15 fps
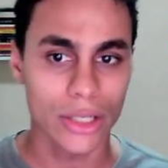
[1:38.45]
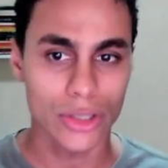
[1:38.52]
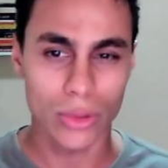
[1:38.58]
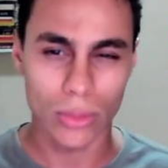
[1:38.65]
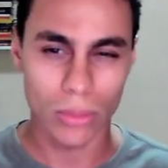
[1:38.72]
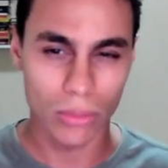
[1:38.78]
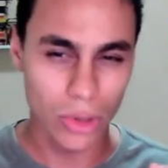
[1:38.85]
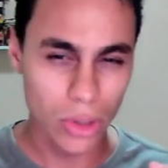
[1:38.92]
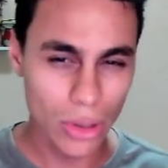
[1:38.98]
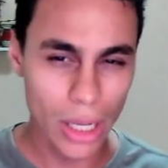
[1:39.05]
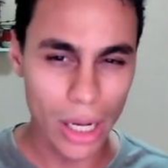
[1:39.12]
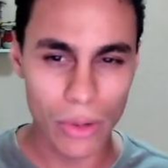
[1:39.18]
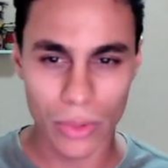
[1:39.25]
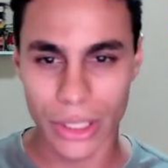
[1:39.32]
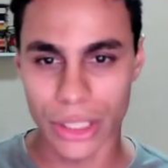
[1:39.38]
So look at
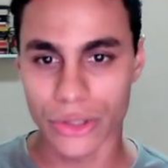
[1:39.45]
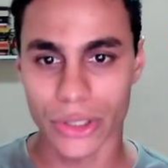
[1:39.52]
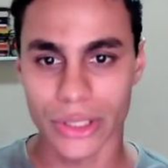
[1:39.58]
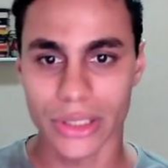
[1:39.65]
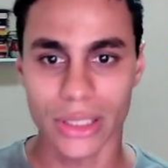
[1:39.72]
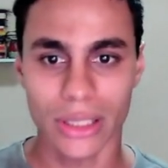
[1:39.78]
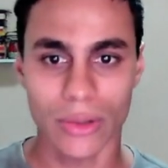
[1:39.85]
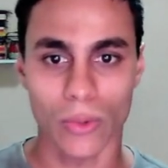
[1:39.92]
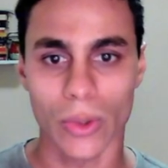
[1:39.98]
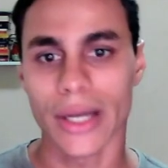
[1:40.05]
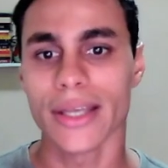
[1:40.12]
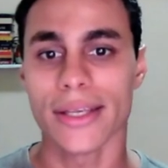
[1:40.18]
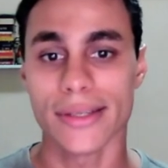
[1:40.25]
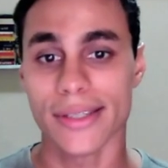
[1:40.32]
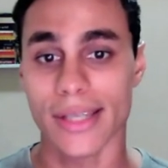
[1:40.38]
how interesting what
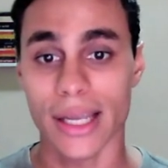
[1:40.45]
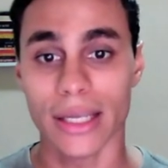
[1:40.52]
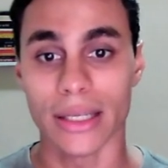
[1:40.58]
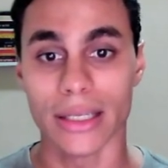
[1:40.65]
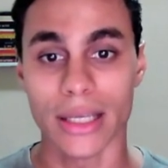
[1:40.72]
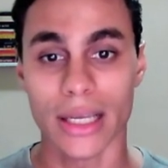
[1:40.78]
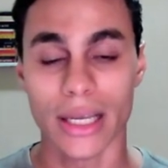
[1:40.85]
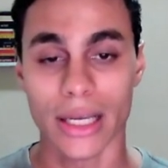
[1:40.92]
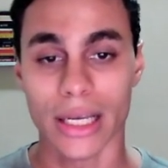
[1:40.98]
he's saying